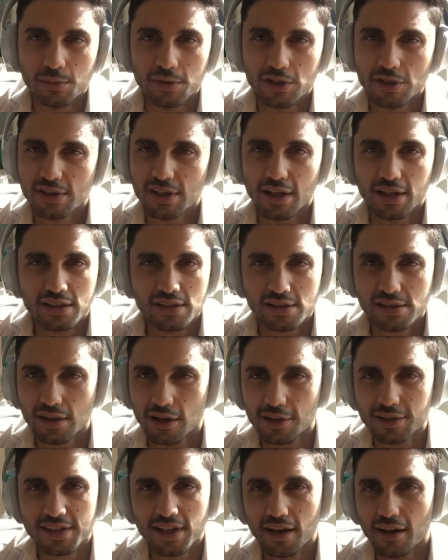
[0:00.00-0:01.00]
She's saying to
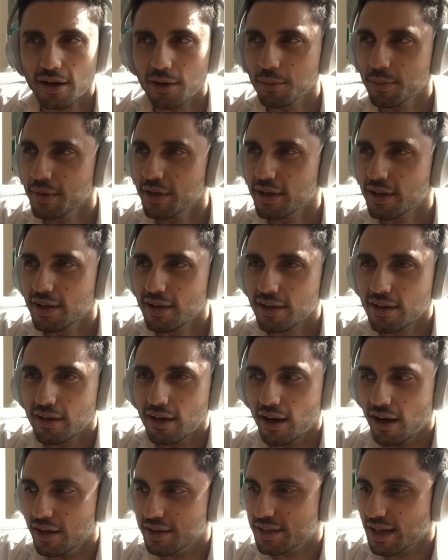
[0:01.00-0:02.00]
start setup,
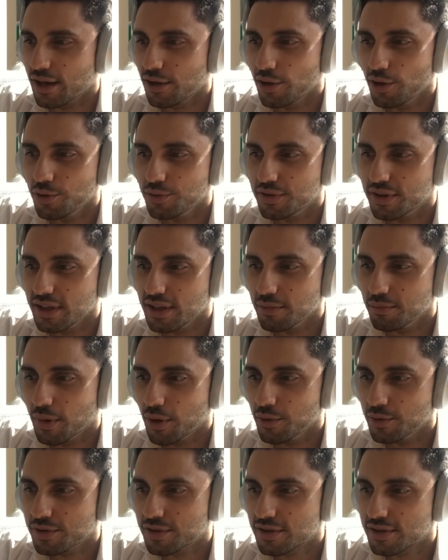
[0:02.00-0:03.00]
download the
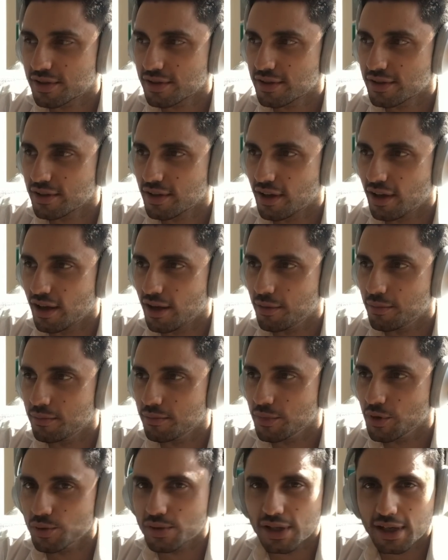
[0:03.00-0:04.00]
Bose
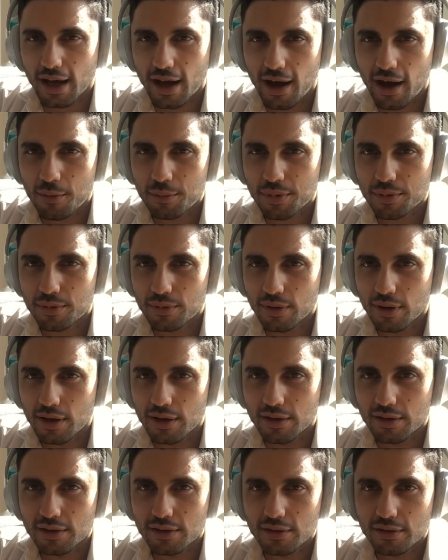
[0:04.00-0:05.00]
Music app,
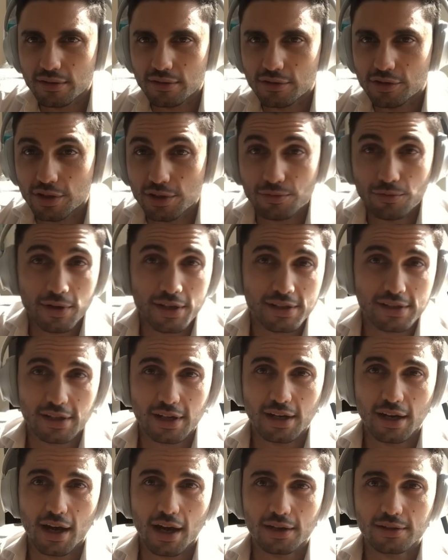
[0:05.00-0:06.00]
and she's ready to
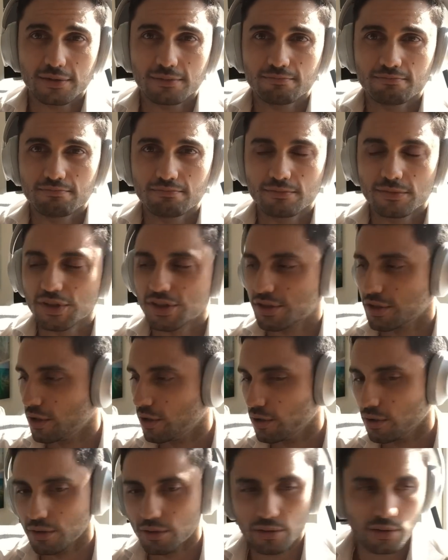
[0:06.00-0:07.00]
connect.
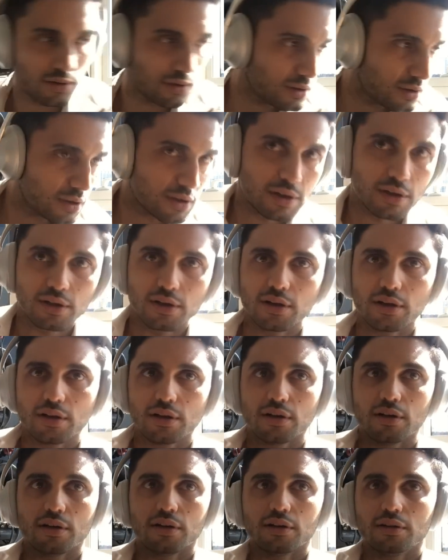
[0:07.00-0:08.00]
So
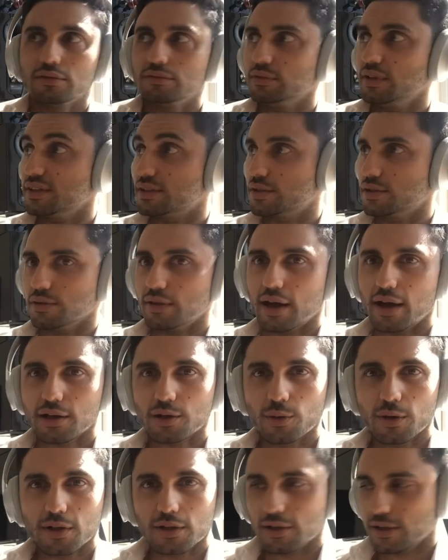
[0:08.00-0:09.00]
let's do that
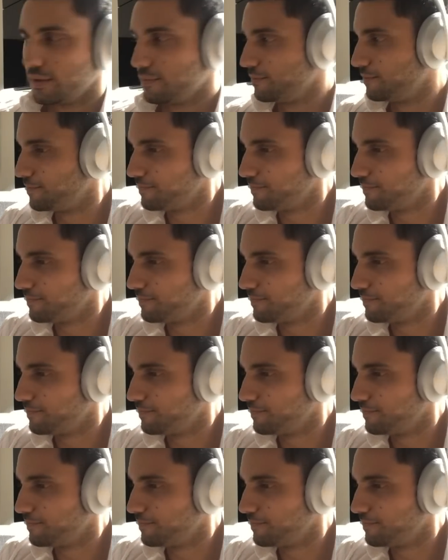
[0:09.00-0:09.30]
quickly.